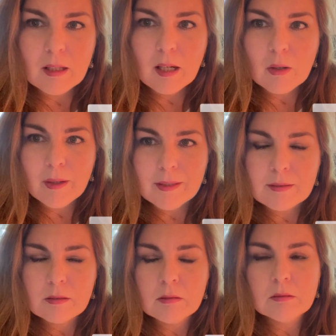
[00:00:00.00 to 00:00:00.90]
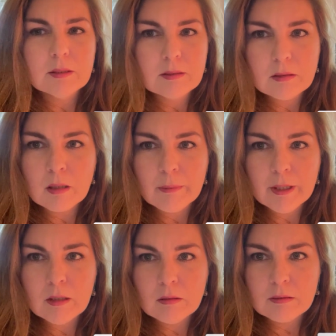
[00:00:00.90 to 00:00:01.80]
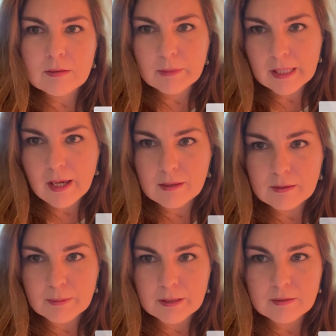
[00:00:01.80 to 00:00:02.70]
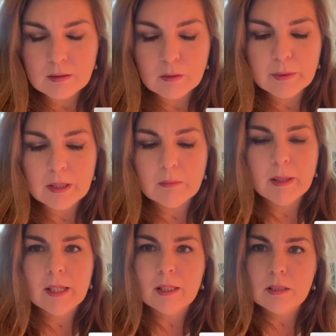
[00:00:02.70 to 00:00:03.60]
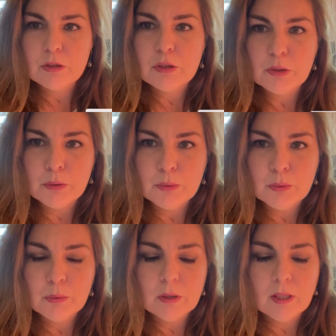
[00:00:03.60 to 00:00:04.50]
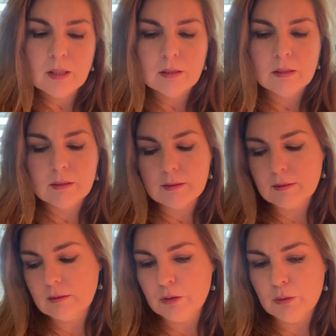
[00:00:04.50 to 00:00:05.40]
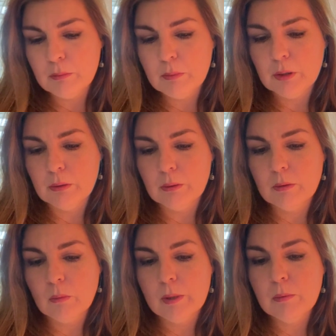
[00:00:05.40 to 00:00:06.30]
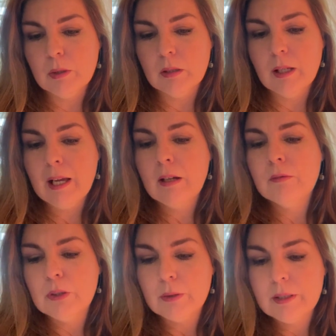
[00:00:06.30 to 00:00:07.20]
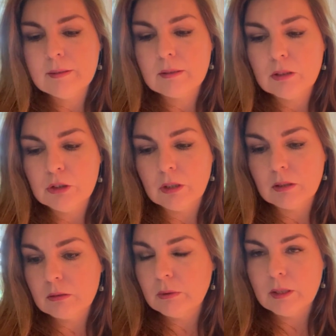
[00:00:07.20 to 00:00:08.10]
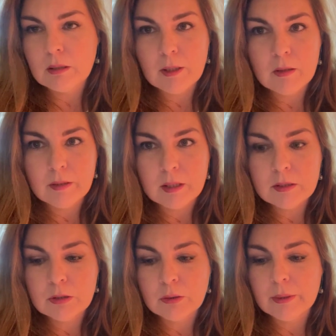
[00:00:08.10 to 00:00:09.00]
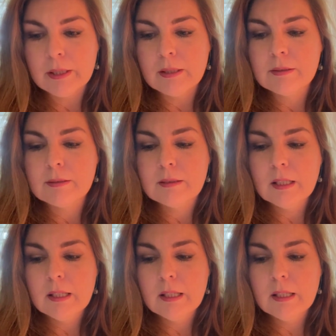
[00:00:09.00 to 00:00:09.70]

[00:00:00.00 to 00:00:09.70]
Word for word: All right, so let's talk about some of the aspects that are being made to uh, this new moon. We will have Uranus conjunct within about nine degrees.